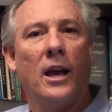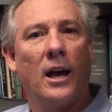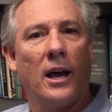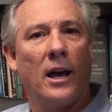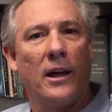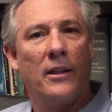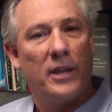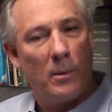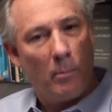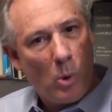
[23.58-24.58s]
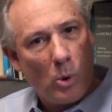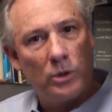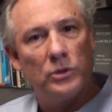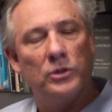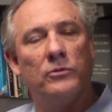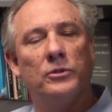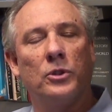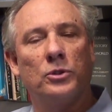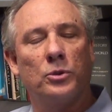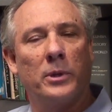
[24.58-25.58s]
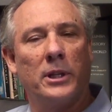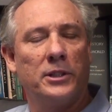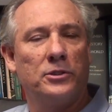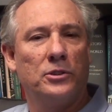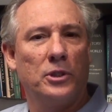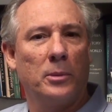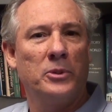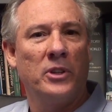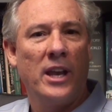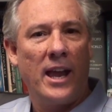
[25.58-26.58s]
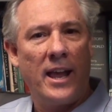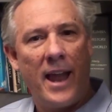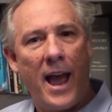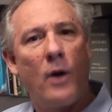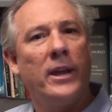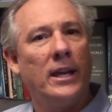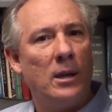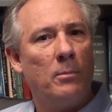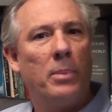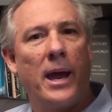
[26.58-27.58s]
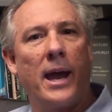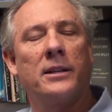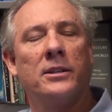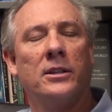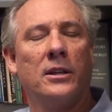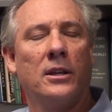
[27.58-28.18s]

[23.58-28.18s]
the importance of social relationships and how they impact